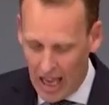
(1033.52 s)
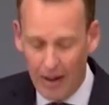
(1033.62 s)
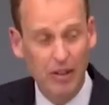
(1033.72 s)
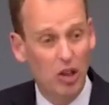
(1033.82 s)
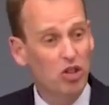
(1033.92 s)

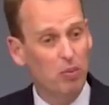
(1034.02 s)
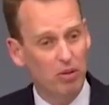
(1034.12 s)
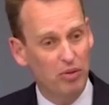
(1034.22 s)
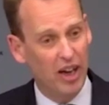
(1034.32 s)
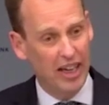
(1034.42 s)
And we also
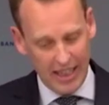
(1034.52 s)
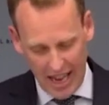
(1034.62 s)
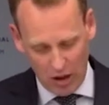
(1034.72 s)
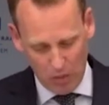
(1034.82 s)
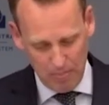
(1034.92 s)
provided
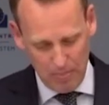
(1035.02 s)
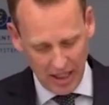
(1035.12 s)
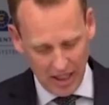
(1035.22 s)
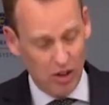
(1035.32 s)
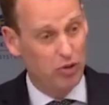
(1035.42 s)
a
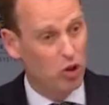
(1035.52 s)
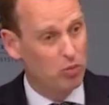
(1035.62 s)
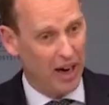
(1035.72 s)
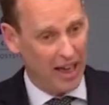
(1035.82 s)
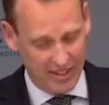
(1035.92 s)
companion of
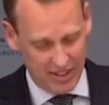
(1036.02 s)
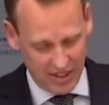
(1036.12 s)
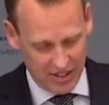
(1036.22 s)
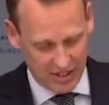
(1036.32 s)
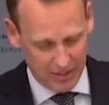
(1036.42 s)
good
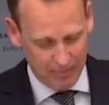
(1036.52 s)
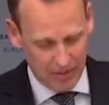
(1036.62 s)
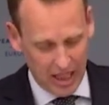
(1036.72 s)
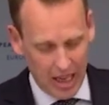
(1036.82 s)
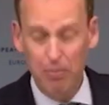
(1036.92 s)
practices
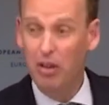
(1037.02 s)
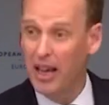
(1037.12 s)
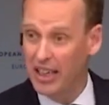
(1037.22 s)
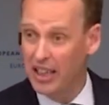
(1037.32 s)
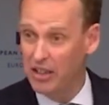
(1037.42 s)

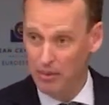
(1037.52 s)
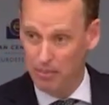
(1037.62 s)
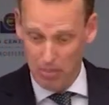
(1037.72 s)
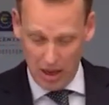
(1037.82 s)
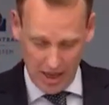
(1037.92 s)
implemented
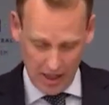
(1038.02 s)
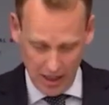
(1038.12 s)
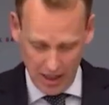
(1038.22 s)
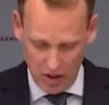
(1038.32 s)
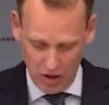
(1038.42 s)
by
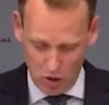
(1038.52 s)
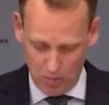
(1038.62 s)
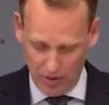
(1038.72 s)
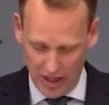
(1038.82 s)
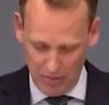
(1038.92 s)

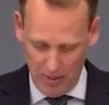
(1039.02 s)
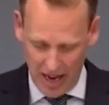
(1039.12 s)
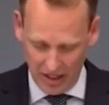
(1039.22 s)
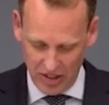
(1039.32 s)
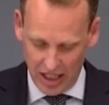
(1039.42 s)
supervised
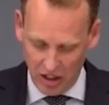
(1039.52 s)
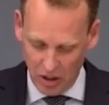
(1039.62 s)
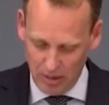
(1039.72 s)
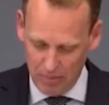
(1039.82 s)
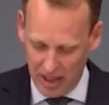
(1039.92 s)
banks,
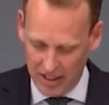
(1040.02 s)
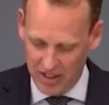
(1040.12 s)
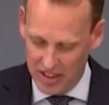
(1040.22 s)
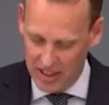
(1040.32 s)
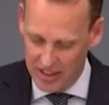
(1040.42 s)
including
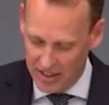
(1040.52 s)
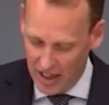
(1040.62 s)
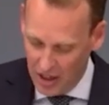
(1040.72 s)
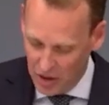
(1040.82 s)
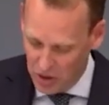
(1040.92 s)
practices
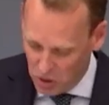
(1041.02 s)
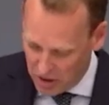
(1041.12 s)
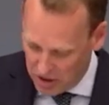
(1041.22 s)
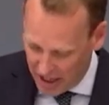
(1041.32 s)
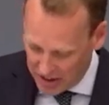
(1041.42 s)
to
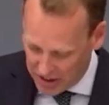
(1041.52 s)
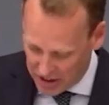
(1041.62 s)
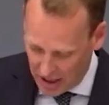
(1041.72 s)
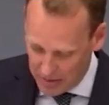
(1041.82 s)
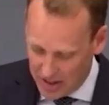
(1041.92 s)
address
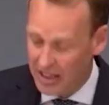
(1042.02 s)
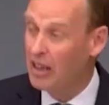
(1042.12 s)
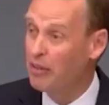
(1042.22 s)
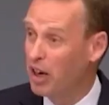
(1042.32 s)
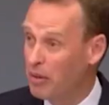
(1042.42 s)
climate and
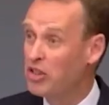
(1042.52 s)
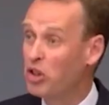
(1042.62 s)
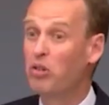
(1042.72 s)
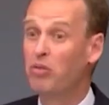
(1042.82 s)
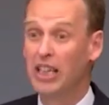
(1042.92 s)

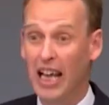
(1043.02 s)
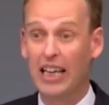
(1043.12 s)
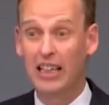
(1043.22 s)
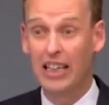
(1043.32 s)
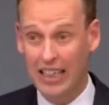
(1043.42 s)
environmental
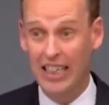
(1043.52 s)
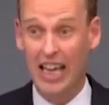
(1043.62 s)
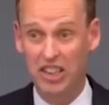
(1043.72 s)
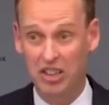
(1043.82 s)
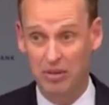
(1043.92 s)
related
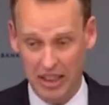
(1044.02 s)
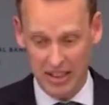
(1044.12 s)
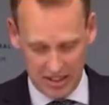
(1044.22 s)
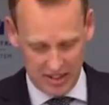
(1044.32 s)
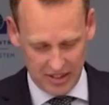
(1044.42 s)
litigation
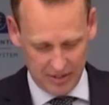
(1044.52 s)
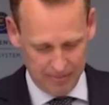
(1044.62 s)
risks.